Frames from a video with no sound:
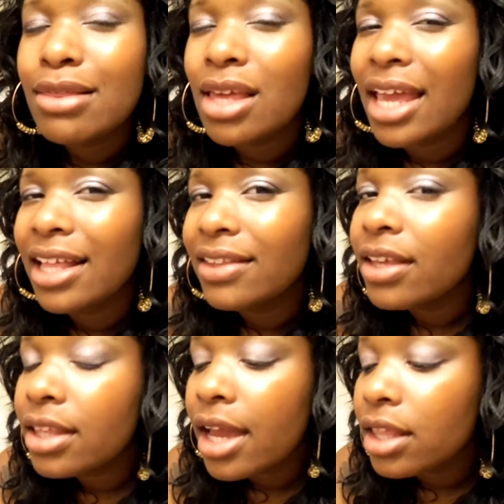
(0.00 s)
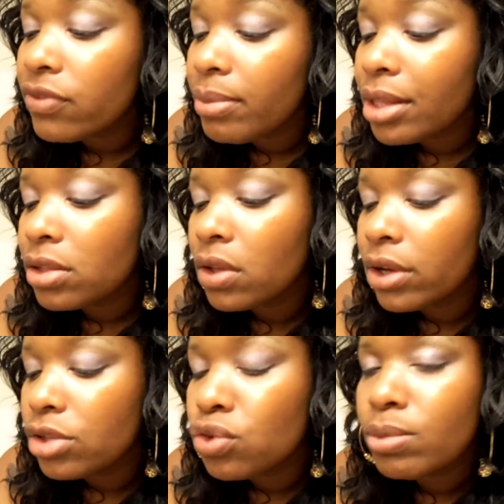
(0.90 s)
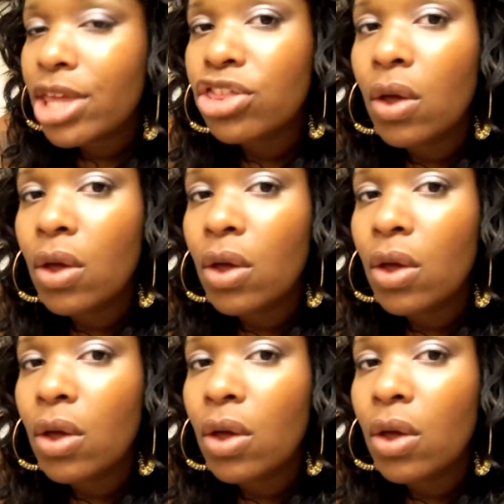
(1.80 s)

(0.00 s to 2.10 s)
saying anything negative about the L'Oreal True Match.